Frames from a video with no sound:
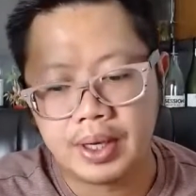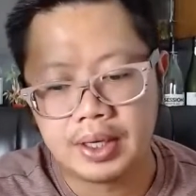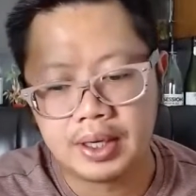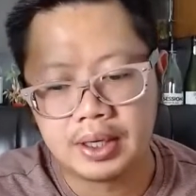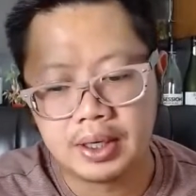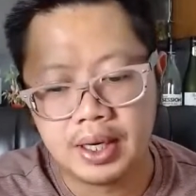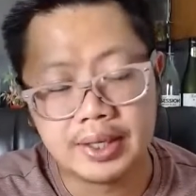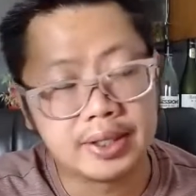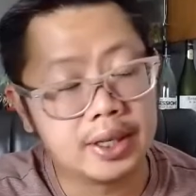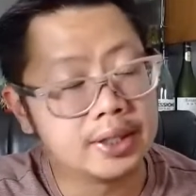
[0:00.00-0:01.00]

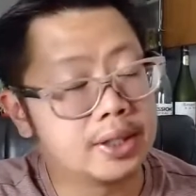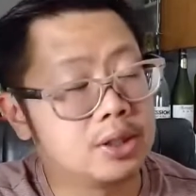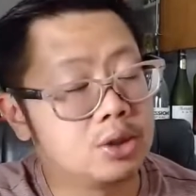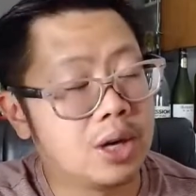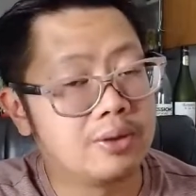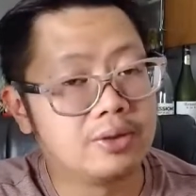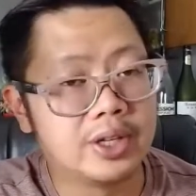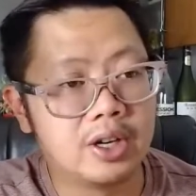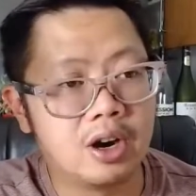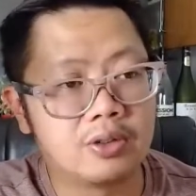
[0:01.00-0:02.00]
as a travel
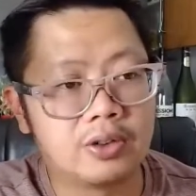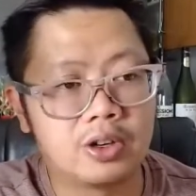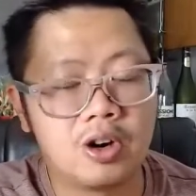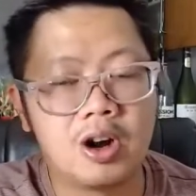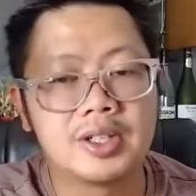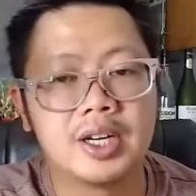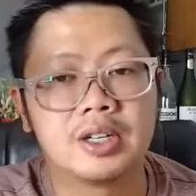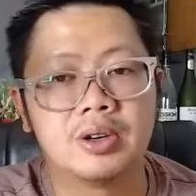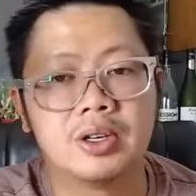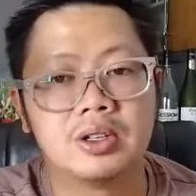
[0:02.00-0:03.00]
videographer,
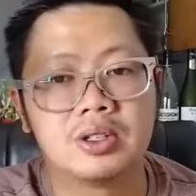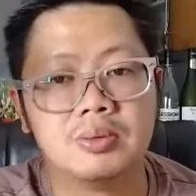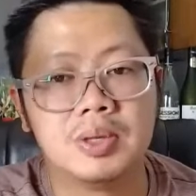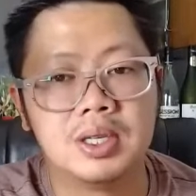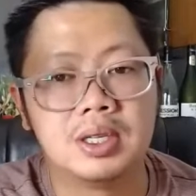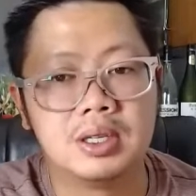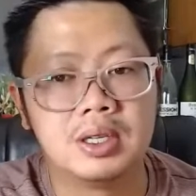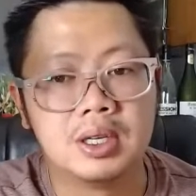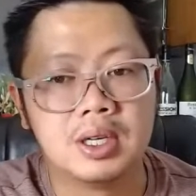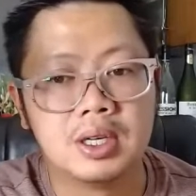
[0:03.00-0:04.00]
content creator, to be